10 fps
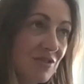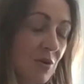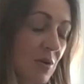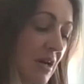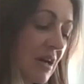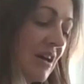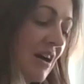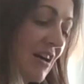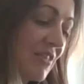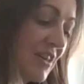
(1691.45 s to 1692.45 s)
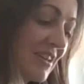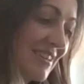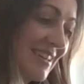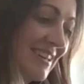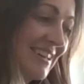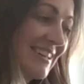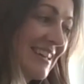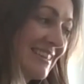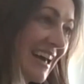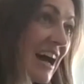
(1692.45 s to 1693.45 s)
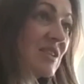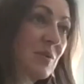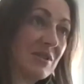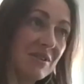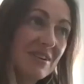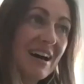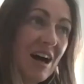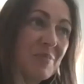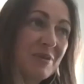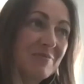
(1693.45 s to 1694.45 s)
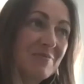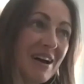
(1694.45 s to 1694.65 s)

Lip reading: So I think that's what's going to happen.